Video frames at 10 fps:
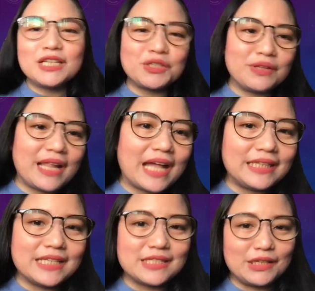So
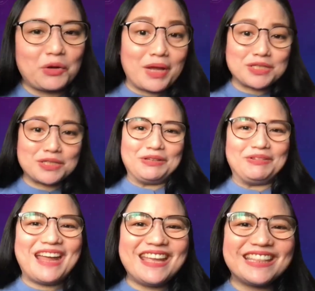that is the question,
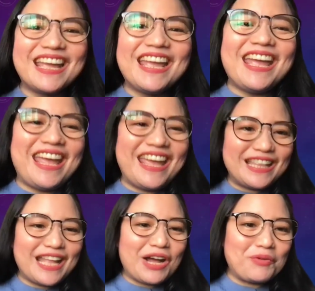right?
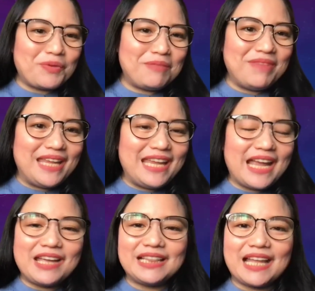And with me,
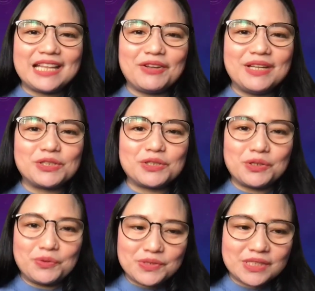I'd like to
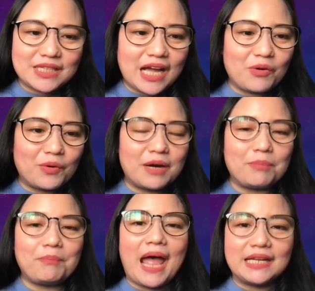introduce
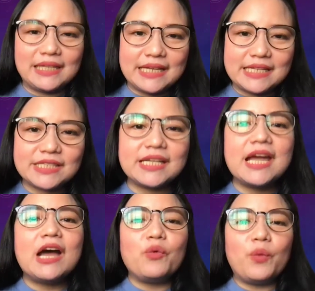our panelists.
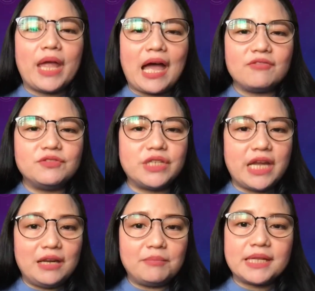We have
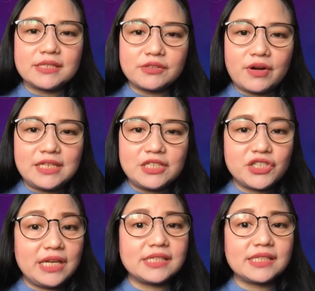Jane Penson.
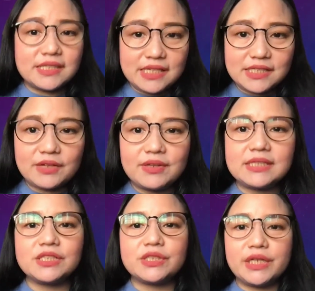She is a
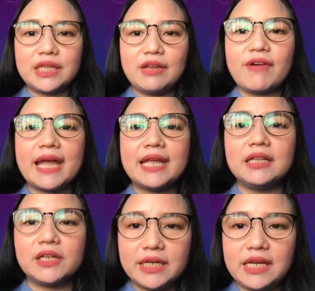seasoned
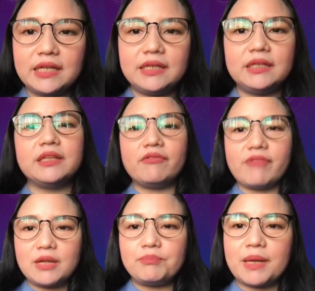certified learning
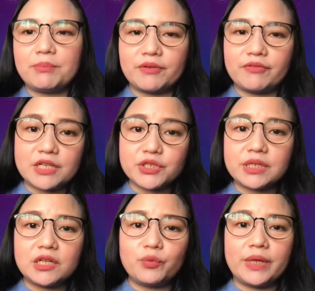development
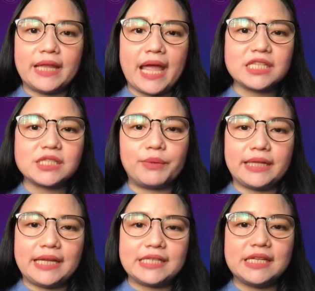professional with
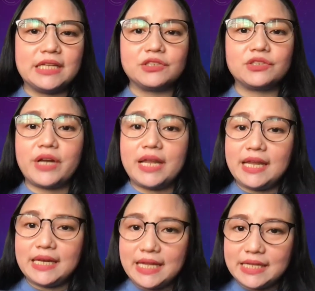expertise in
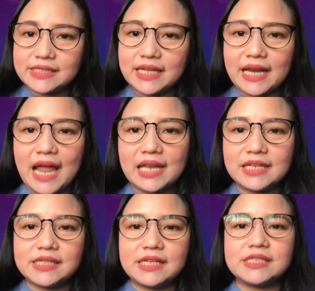training needs
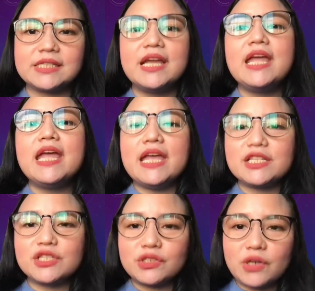analysis,
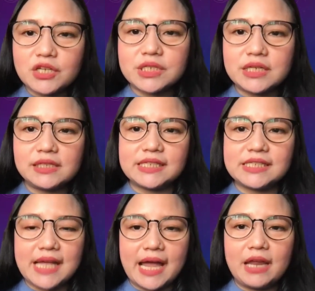instructional
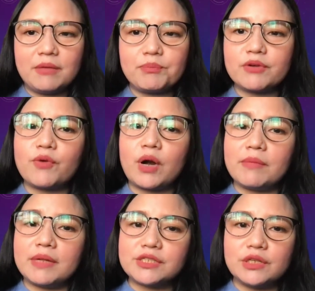design,
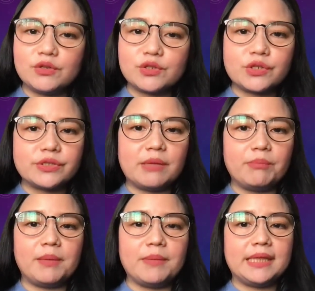performance solutions
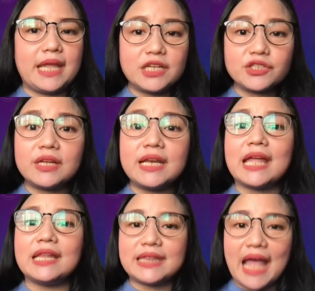implementation,
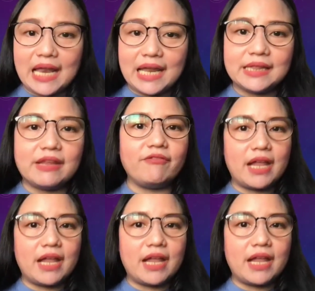and talent
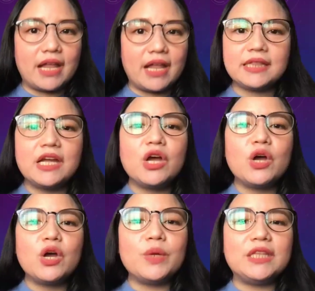development.
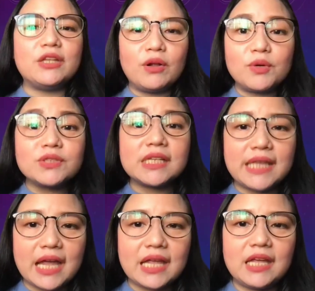With almost a
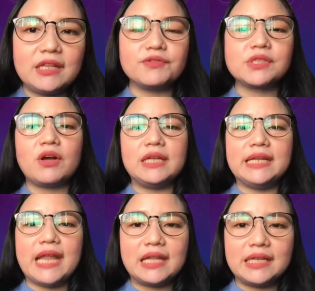decade of
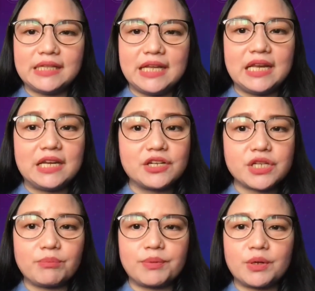solid L&D
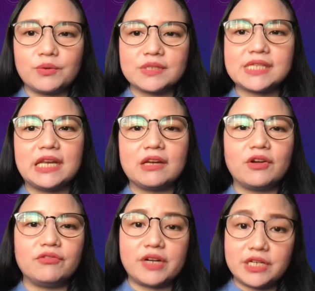leadership roles in
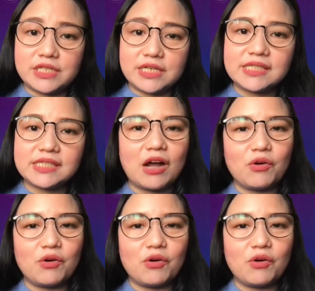Convergys,